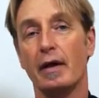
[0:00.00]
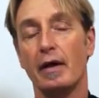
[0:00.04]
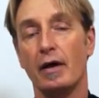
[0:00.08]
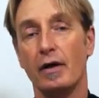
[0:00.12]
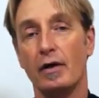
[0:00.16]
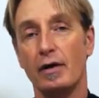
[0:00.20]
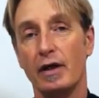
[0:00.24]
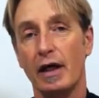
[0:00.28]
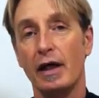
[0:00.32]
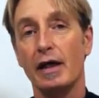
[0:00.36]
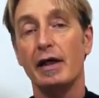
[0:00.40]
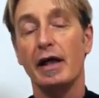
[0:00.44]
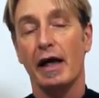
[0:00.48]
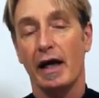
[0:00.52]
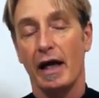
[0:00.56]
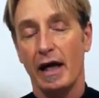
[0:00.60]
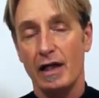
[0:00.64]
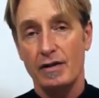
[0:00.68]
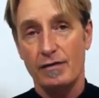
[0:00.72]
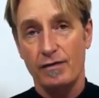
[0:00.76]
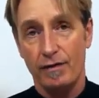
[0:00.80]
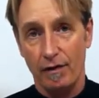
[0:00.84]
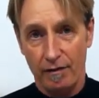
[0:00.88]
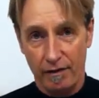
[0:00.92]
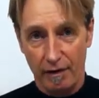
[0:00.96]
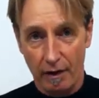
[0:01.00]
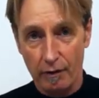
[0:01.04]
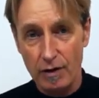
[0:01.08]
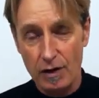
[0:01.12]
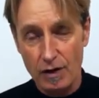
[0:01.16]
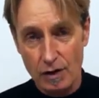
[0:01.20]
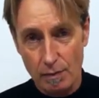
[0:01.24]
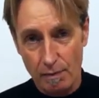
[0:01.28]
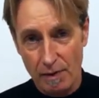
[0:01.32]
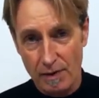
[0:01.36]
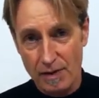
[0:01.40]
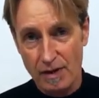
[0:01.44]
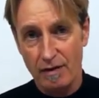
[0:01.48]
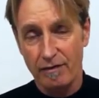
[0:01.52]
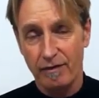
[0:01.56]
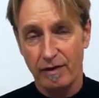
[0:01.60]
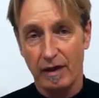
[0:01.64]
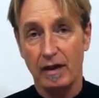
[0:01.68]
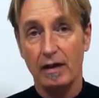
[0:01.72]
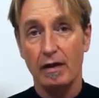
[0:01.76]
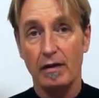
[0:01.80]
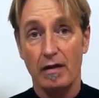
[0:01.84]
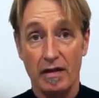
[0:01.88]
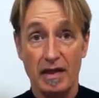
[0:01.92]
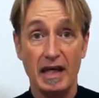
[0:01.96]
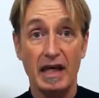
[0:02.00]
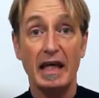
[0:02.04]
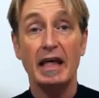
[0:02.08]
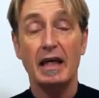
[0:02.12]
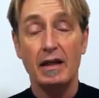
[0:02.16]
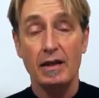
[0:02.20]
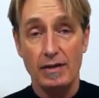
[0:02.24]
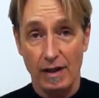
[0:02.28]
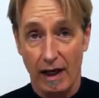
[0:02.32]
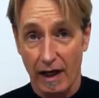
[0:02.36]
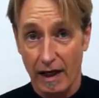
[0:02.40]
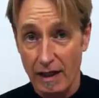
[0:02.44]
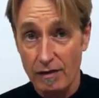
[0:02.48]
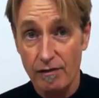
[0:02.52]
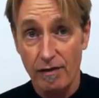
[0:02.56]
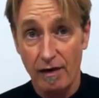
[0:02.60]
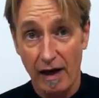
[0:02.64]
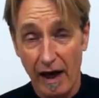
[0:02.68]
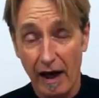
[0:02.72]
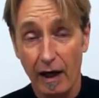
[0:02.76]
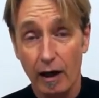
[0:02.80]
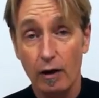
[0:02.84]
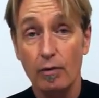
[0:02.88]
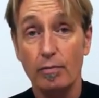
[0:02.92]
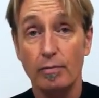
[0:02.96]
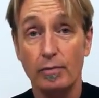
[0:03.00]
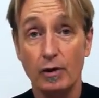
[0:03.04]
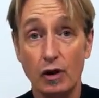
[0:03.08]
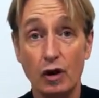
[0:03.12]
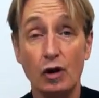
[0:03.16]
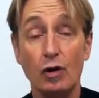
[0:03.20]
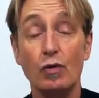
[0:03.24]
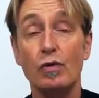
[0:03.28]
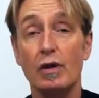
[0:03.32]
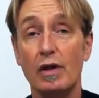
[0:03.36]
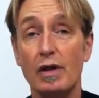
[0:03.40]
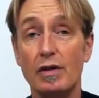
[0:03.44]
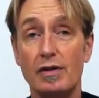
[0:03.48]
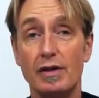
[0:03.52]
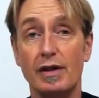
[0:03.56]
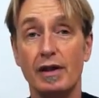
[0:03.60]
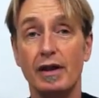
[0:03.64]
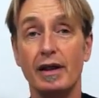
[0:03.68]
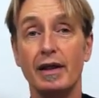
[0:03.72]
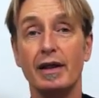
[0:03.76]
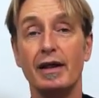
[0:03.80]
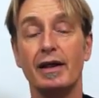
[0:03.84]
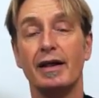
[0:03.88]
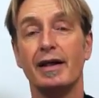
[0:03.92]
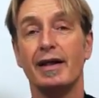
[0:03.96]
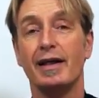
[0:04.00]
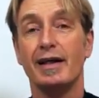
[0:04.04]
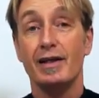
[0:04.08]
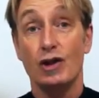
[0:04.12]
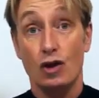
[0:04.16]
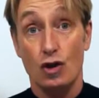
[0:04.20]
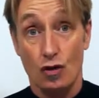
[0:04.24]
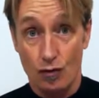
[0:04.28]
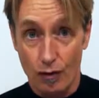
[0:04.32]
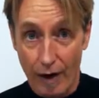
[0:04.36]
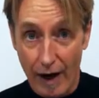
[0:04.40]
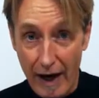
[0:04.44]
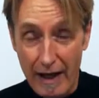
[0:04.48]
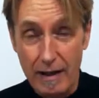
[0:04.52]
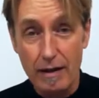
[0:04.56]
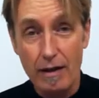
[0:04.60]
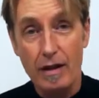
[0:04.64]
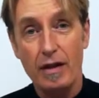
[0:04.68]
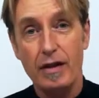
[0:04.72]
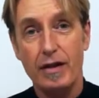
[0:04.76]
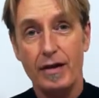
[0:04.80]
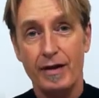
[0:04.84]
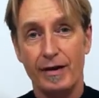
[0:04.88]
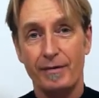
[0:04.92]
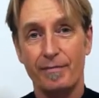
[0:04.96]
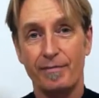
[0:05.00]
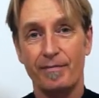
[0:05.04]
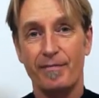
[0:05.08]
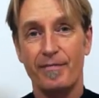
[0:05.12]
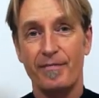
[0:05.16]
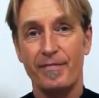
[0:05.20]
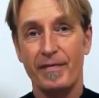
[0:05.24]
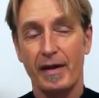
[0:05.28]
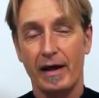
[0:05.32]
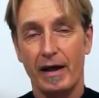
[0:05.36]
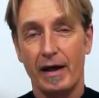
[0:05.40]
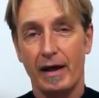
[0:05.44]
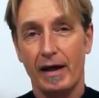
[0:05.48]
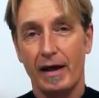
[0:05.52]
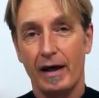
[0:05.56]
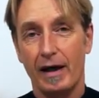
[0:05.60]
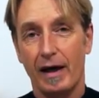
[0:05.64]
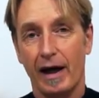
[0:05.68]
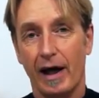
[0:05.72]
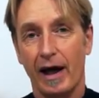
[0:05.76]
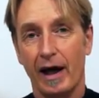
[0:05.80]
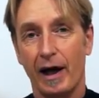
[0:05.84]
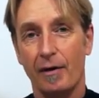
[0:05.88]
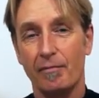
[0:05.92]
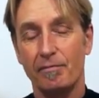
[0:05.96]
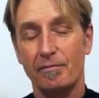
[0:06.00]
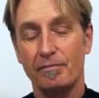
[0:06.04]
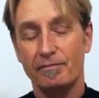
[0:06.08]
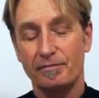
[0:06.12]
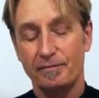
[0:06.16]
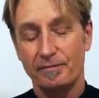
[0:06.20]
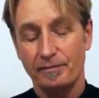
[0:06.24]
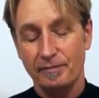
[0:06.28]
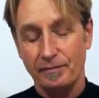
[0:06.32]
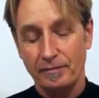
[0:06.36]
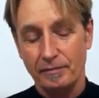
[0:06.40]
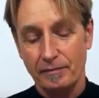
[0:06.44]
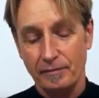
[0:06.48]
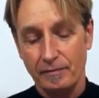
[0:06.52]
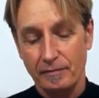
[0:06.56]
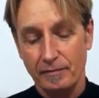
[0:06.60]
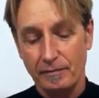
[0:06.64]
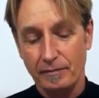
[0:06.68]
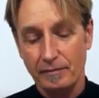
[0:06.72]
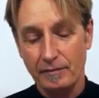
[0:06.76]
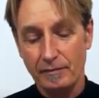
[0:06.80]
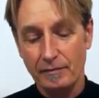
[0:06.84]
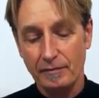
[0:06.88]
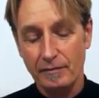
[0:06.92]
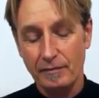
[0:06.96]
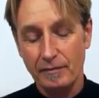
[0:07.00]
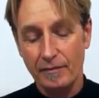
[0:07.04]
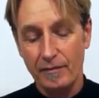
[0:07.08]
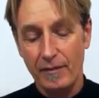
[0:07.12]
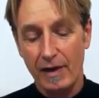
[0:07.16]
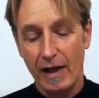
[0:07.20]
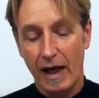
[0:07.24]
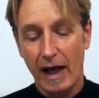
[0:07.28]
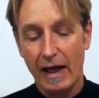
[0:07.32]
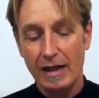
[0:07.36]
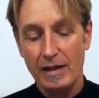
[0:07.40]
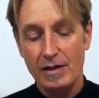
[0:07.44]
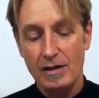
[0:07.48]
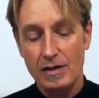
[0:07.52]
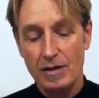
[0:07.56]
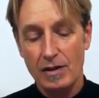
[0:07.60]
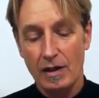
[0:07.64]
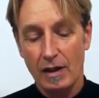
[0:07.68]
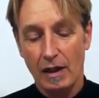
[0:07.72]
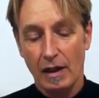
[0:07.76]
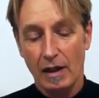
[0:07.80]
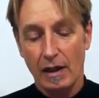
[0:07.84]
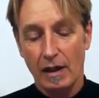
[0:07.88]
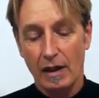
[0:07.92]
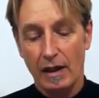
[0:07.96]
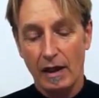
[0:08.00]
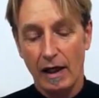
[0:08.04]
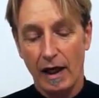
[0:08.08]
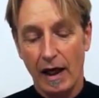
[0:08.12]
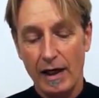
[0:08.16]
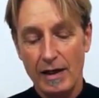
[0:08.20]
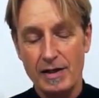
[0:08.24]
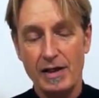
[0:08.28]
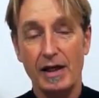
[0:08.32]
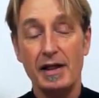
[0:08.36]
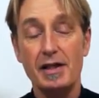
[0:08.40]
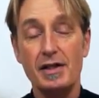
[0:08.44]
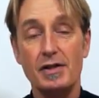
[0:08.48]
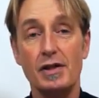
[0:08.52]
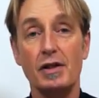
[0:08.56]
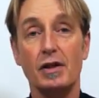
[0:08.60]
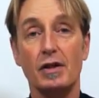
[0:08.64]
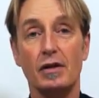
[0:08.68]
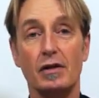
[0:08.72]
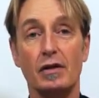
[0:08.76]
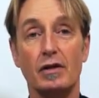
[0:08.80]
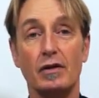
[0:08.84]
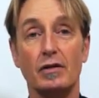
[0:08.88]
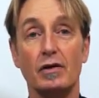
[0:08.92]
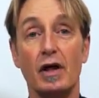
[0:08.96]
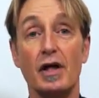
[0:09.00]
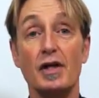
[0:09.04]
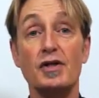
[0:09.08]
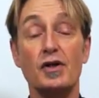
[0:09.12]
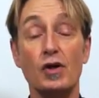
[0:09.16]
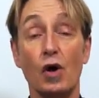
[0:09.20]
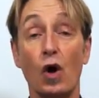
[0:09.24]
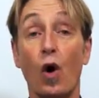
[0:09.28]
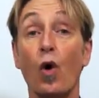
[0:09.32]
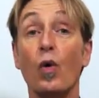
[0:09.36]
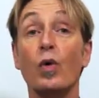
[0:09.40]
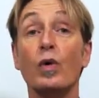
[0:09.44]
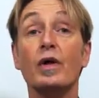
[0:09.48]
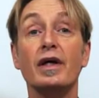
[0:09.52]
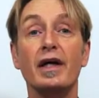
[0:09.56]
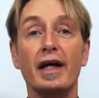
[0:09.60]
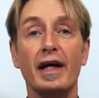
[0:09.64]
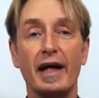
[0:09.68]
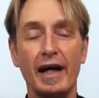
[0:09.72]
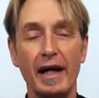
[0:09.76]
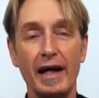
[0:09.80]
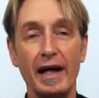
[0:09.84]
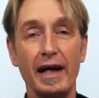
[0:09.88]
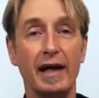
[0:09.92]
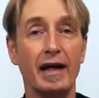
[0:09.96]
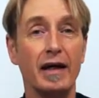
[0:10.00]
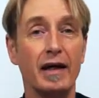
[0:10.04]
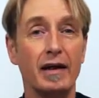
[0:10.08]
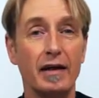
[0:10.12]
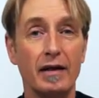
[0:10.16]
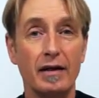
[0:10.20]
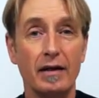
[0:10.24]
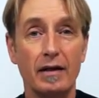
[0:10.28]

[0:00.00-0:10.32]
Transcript: Okay, and I ask for very specific things. I ask for help, unity, strength. And I said, is it okay